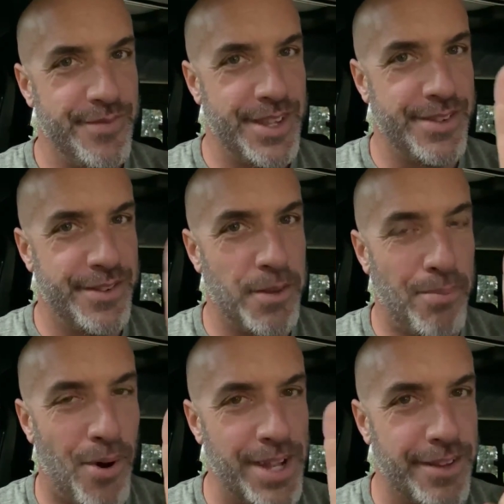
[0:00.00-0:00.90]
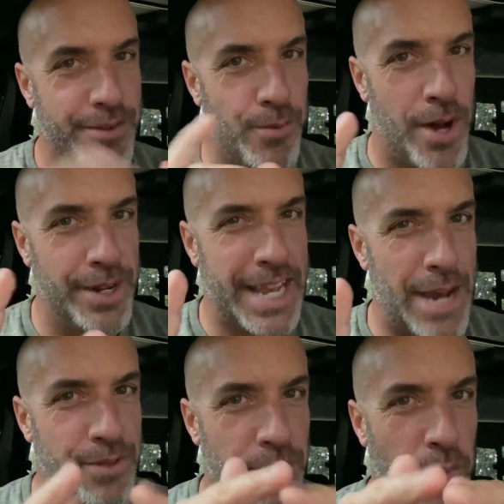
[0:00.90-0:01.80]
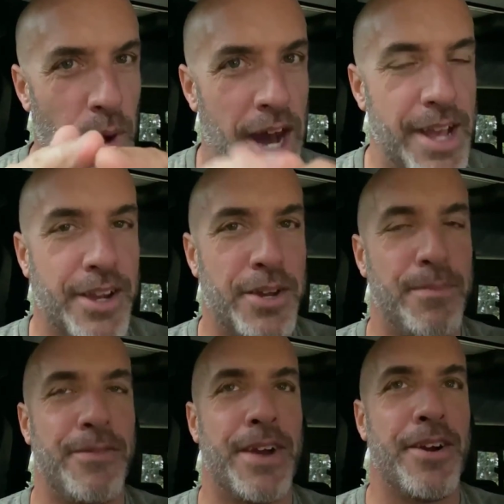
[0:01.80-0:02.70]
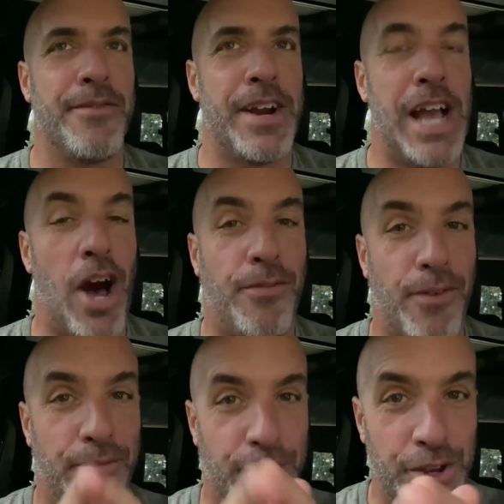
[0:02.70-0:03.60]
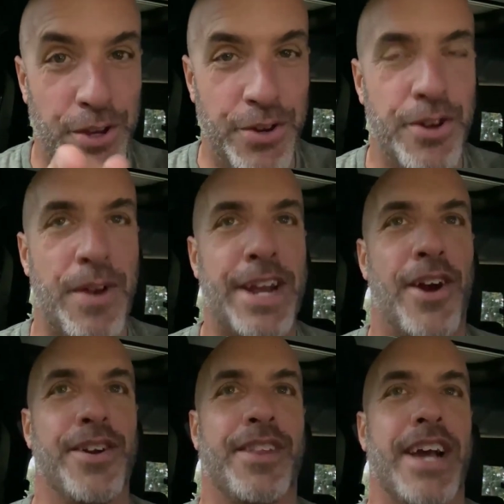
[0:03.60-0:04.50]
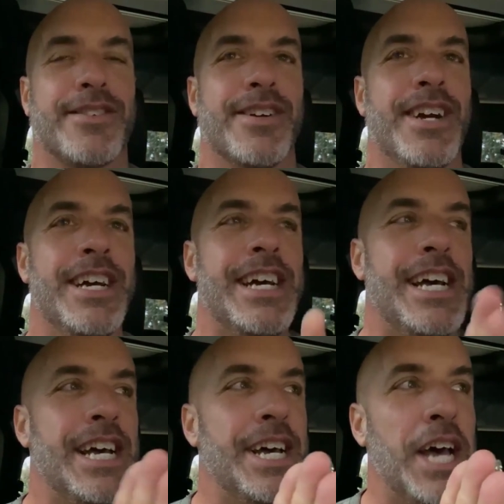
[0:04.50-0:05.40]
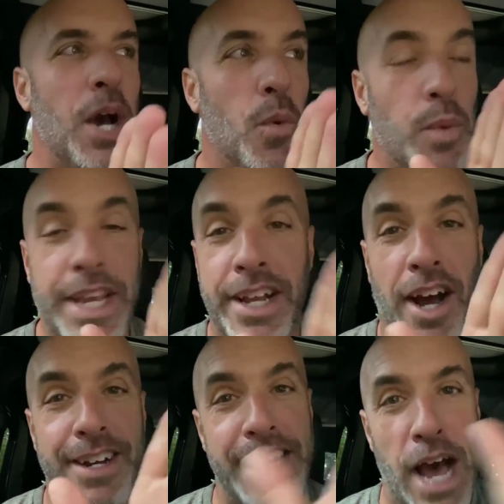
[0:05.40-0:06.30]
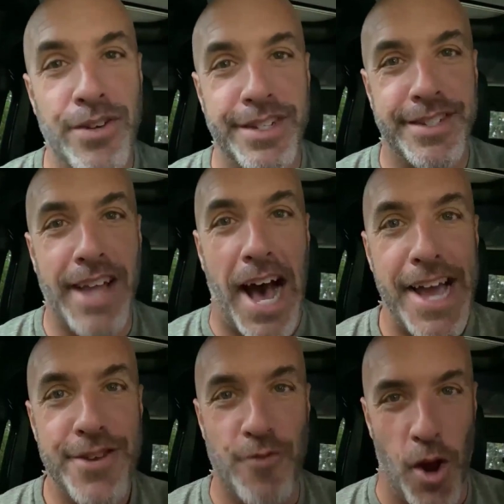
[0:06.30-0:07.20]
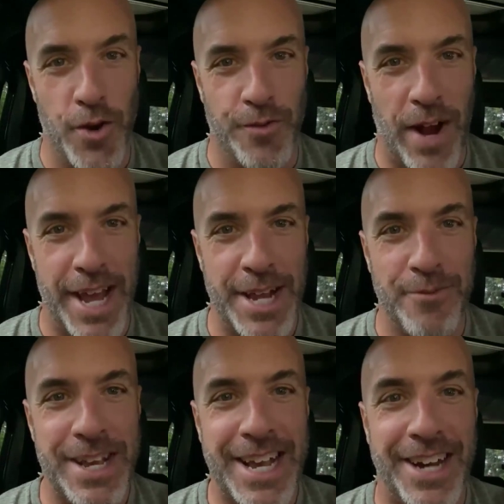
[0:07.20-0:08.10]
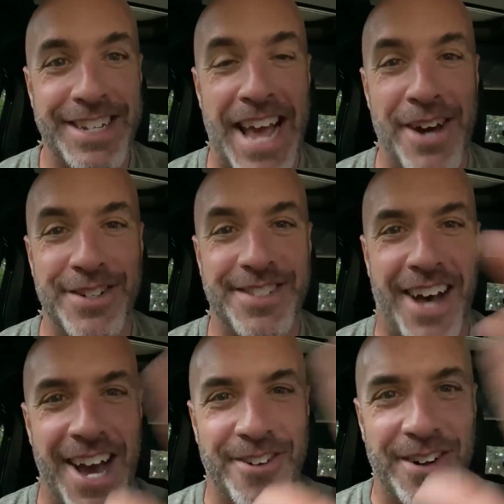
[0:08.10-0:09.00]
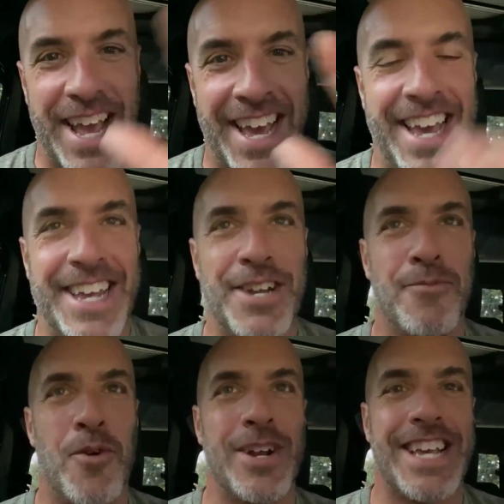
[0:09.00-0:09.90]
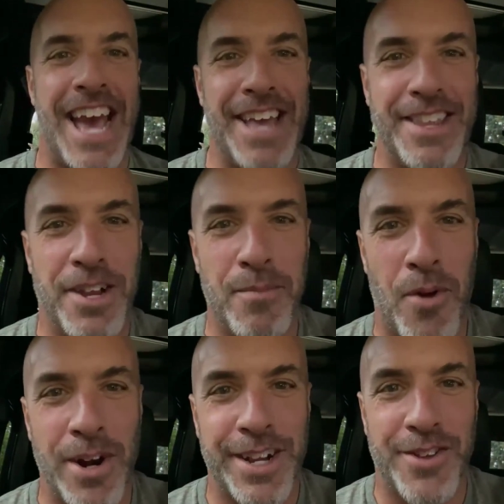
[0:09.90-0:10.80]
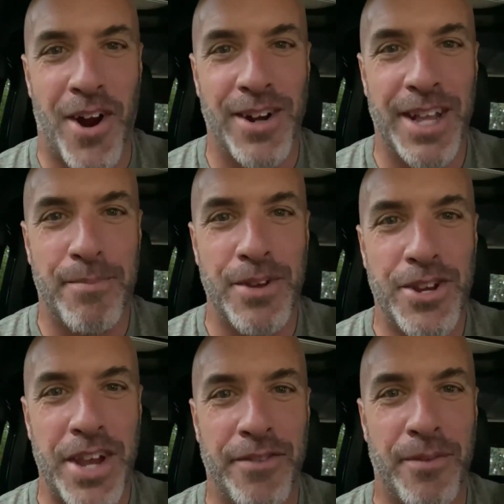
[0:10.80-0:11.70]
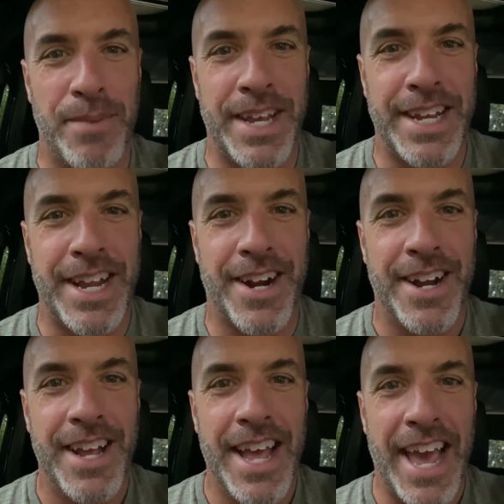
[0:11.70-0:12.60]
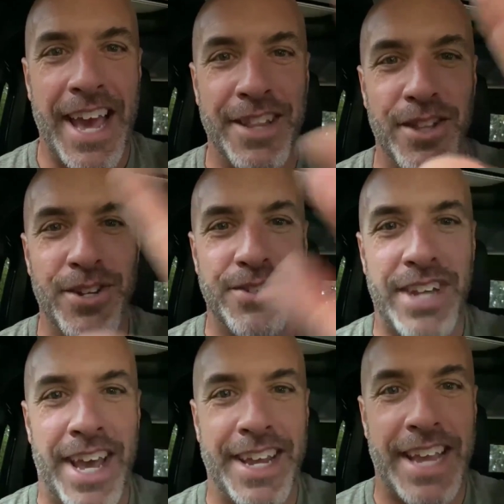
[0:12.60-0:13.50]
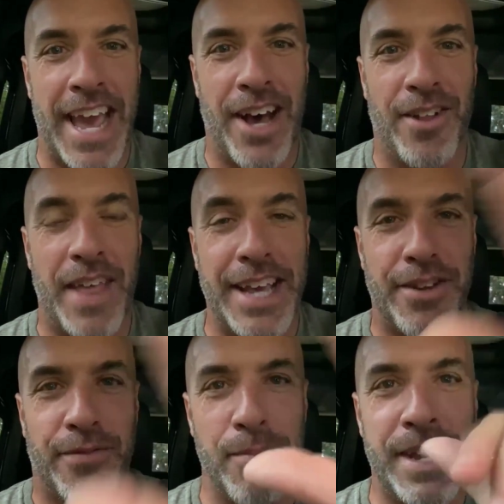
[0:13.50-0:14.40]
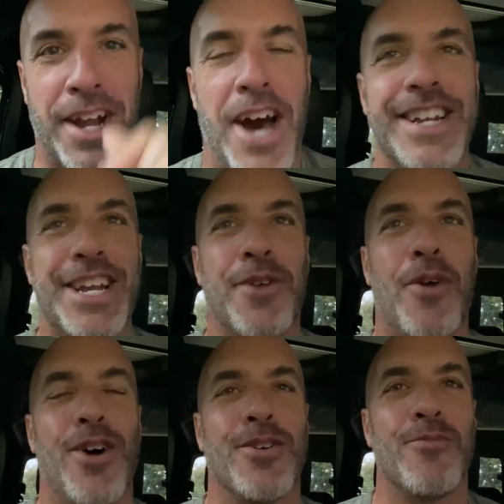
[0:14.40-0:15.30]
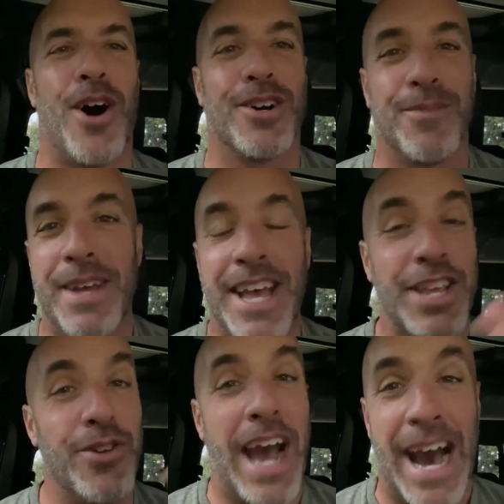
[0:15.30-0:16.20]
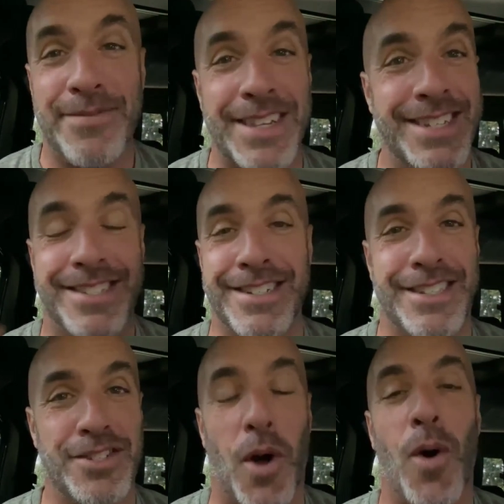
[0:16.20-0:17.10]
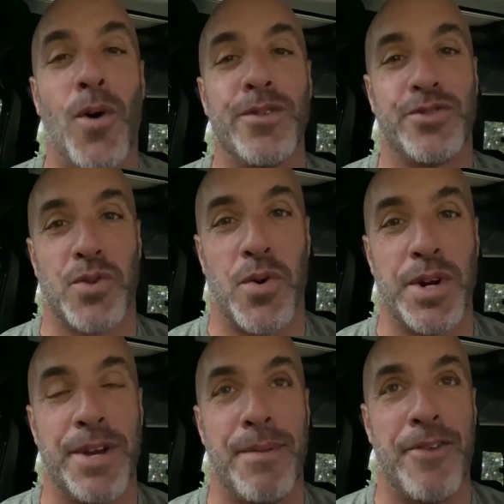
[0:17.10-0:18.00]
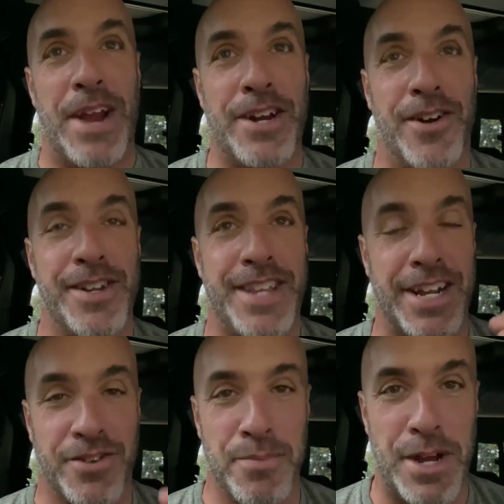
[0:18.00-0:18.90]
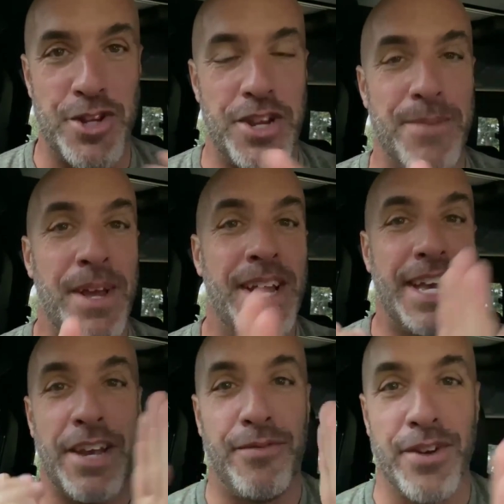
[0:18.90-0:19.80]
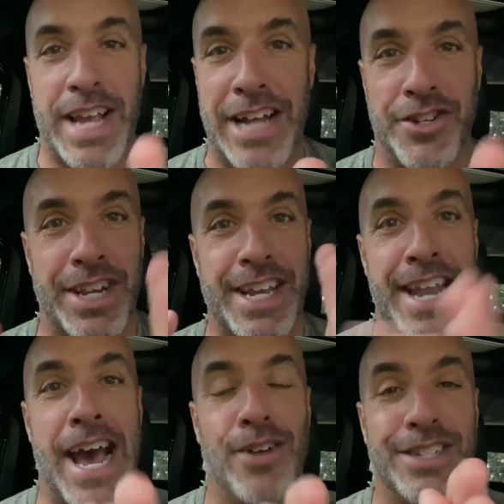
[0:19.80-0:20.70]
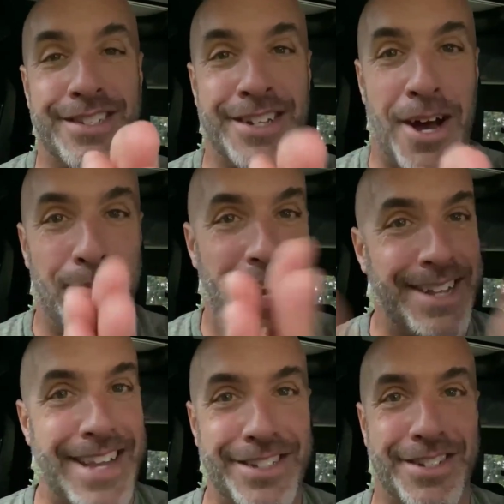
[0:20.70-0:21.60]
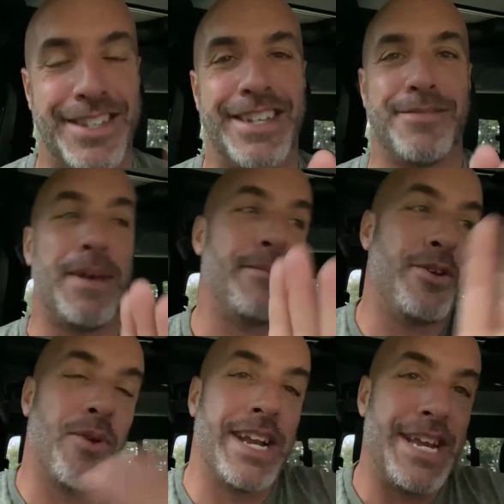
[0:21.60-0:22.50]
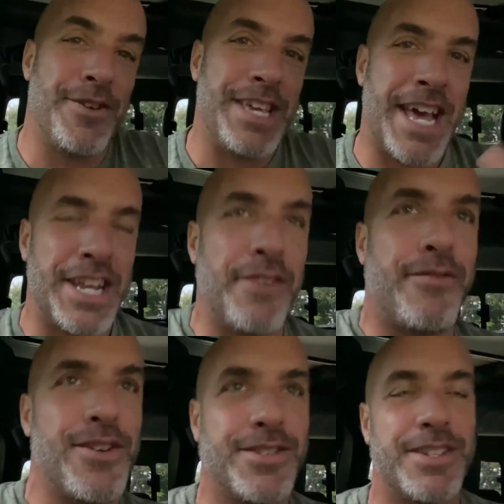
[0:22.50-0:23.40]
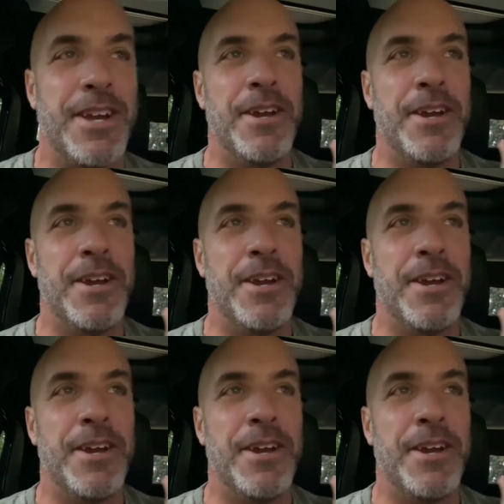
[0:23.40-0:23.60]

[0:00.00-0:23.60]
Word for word: this is the point. This is what I want to get with you and why it could be very, very helpful for you and your radar detector. We cut down a side road, right? We cut down a side road. Hey, good morning, Kathy. Good morning, Darla. Appreciate you for being here. And Luch, hey, Gail, thank you for being on here. Welcome, welcome. You have to listen to this whole story of my radar detector and my Jeep. If you're catching it now, listen up, pay attention to this. Maybe you want to hear the ending first.